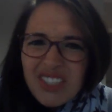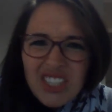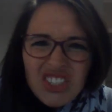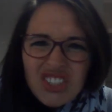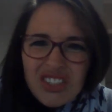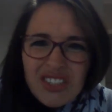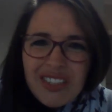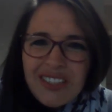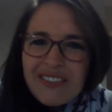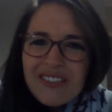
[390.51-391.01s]
I
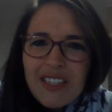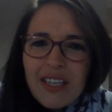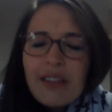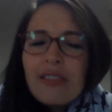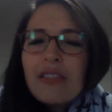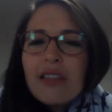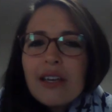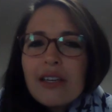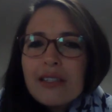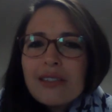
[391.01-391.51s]
shouldn't have
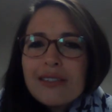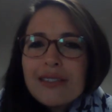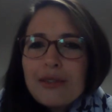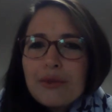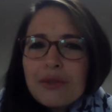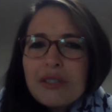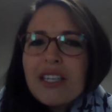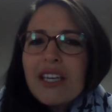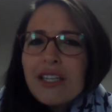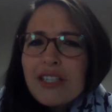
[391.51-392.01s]
done that.
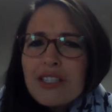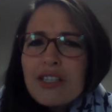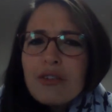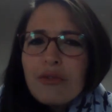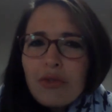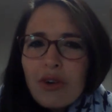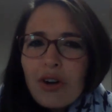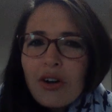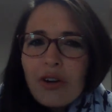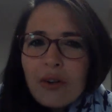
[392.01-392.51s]
It was
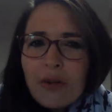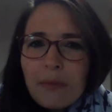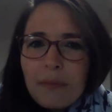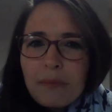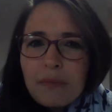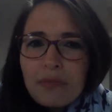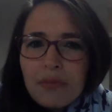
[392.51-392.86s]
actually wrong.